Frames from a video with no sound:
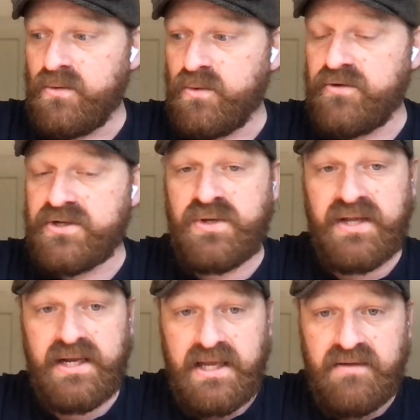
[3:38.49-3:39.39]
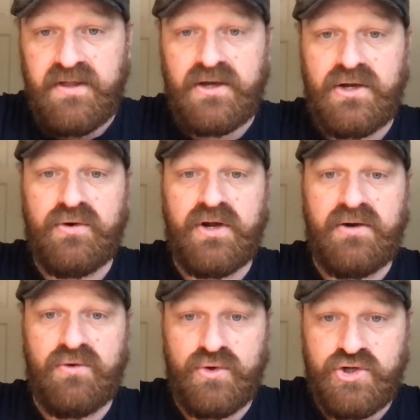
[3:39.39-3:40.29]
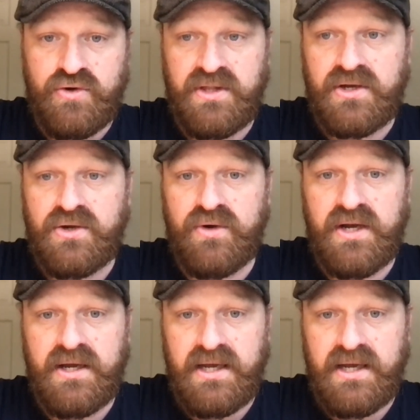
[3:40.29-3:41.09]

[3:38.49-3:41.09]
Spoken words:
Whether it's when they leave their career or during their career,